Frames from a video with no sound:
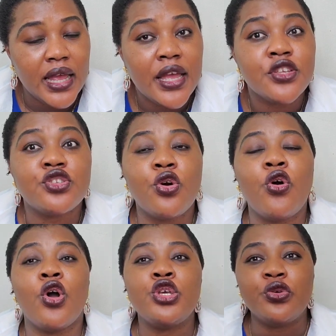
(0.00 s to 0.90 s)

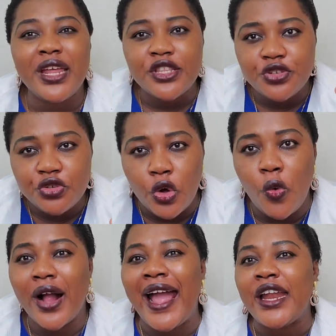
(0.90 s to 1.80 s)
So you need to know
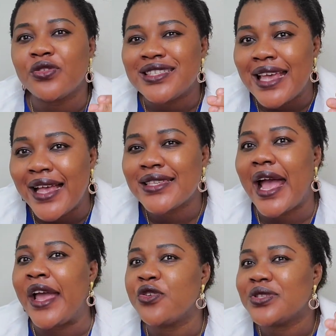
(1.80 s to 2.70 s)
what kind of task
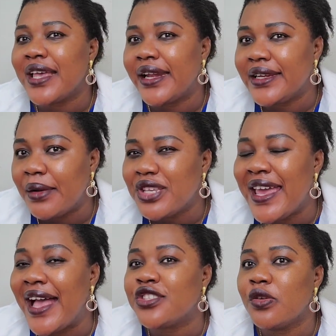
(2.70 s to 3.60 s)
are you telling them. It
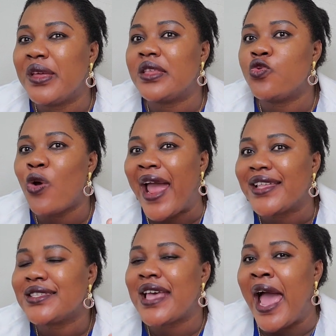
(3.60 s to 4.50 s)
has to be the
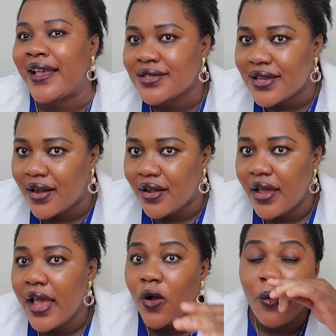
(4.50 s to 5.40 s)
right task
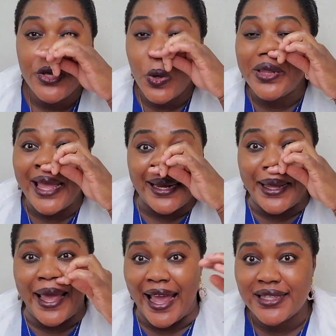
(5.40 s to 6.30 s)
when you're
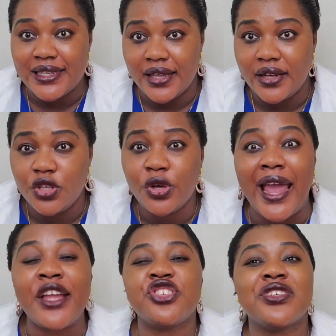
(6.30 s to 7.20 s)
delegating. You
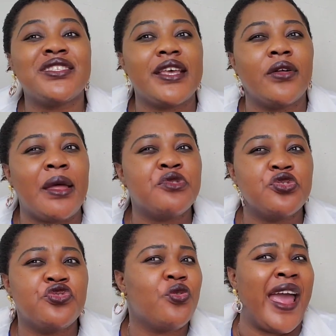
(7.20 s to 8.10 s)
can't just tell them to
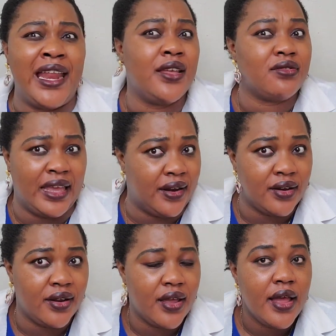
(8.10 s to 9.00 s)
do anything.
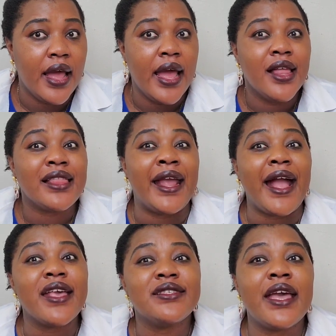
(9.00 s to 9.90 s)
Like
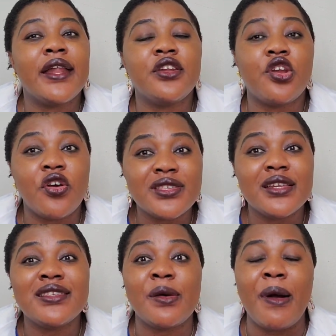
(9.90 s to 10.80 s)
I said, nursing
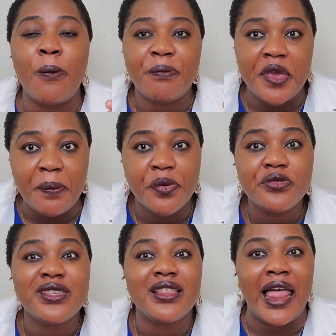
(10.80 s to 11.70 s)
is about
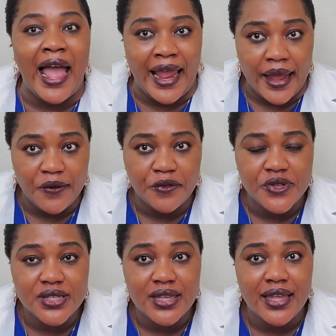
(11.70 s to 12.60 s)
people's lives.